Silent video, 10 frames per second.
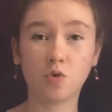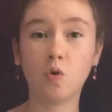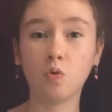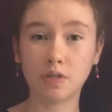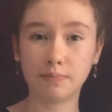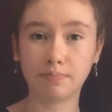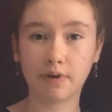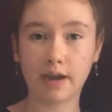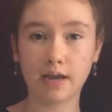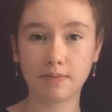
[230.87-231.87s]
Olden
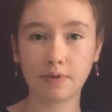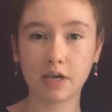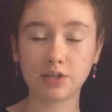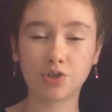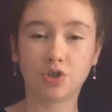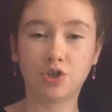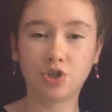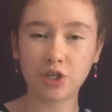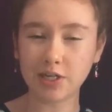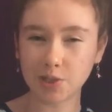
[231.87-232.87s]
Blade, because
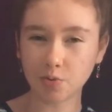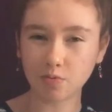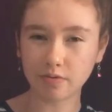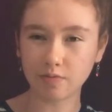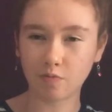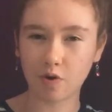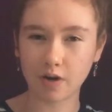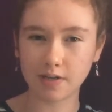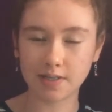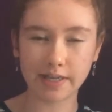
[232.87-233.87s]
she doesn't really
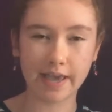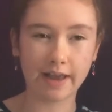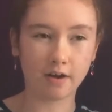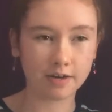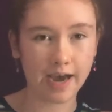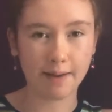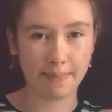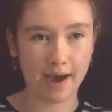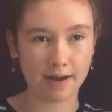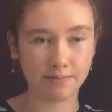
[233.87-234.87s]
want to get her dad
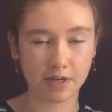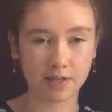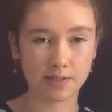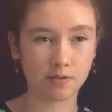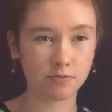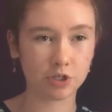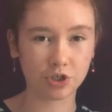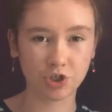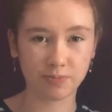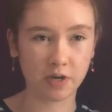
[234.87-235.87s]
mad, because the
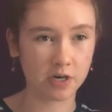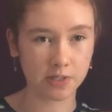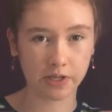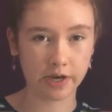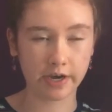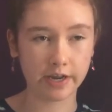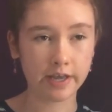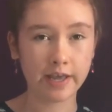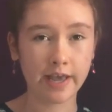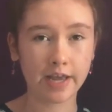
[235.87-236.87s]
relationship there isn't good.
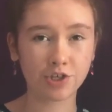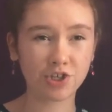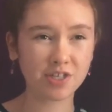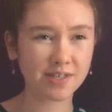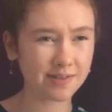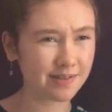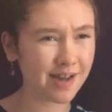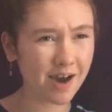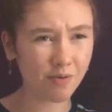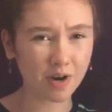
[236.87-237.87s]
And she does
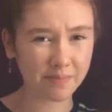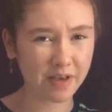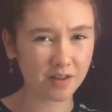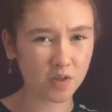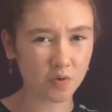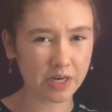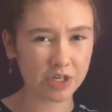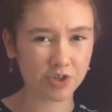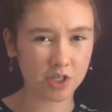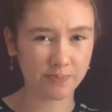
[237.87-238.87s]
not want to be on Lord
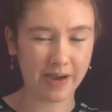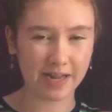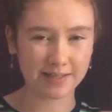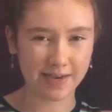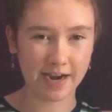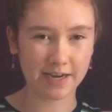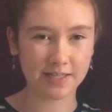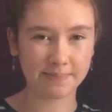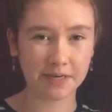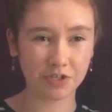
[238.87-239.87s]
Indrik's bad side,
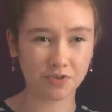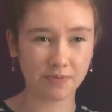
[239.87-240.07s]
especially